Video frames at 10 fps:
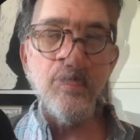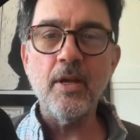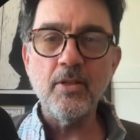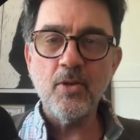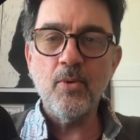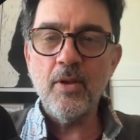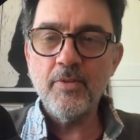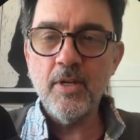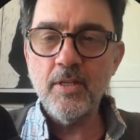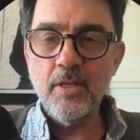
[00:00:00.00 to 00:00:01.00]
And so what I've
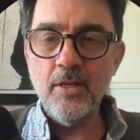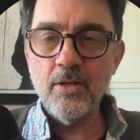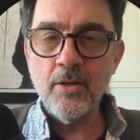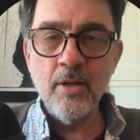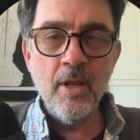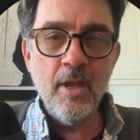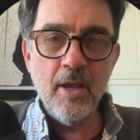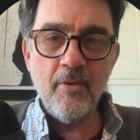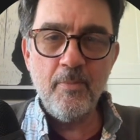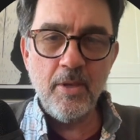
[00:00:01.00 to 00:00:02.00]
done here,
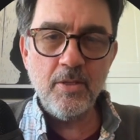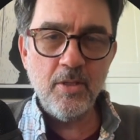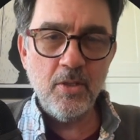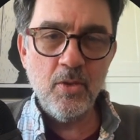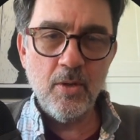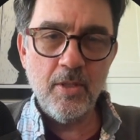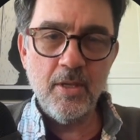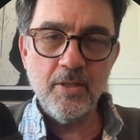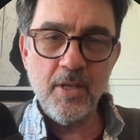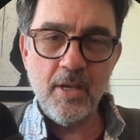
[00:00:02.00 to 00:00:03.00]
I basically took the
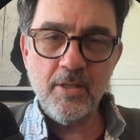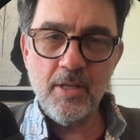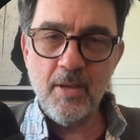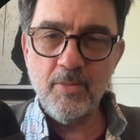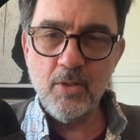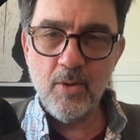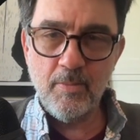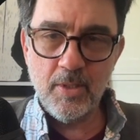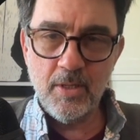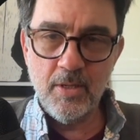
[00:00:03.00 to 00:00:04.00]
exact same
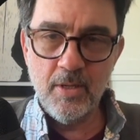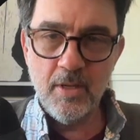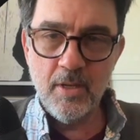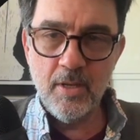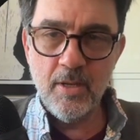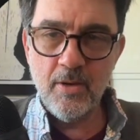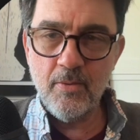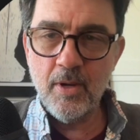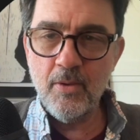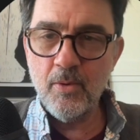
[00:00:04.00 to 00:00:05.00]
script,
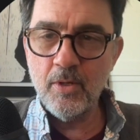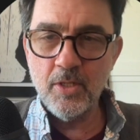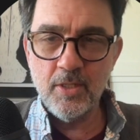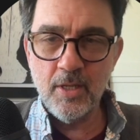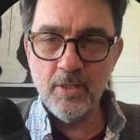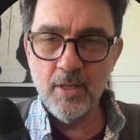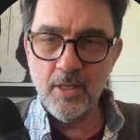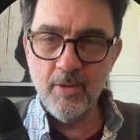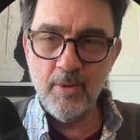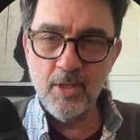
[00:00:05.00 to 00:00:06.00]
right, where it just says,
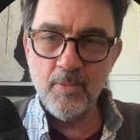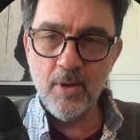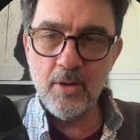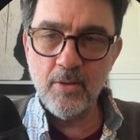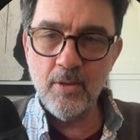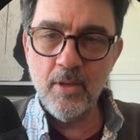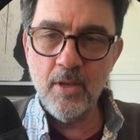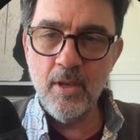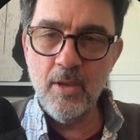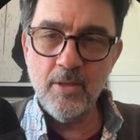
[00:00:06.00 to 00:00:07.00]
give me this model,
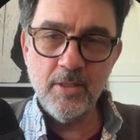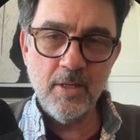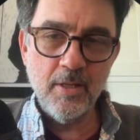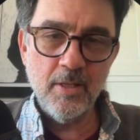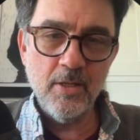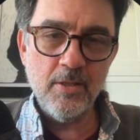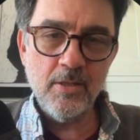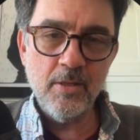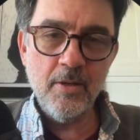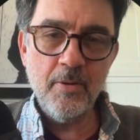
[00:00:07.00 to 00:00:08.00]
send in this
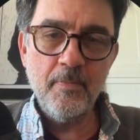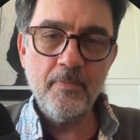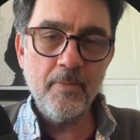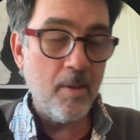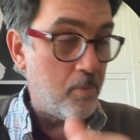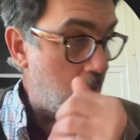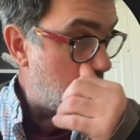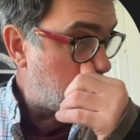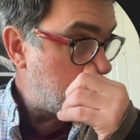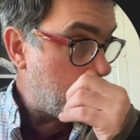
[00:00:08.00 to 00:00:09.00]

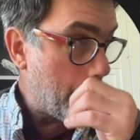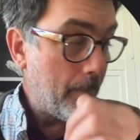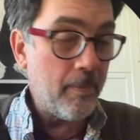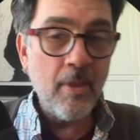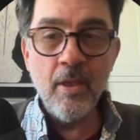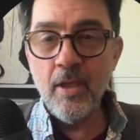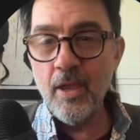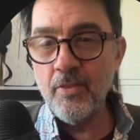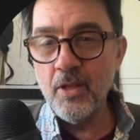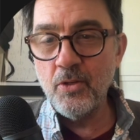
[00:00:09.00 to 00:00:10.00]
prompt,
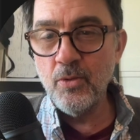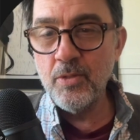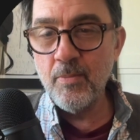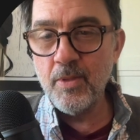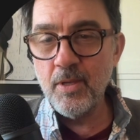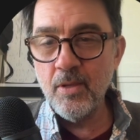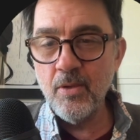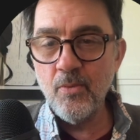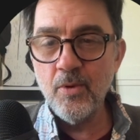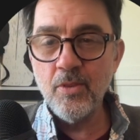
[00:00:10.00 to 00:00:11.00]
and then do something
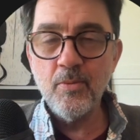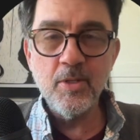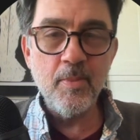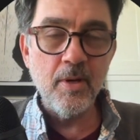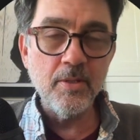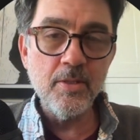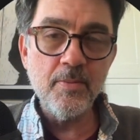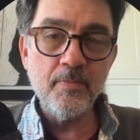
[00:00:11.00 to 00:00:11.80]
with the response.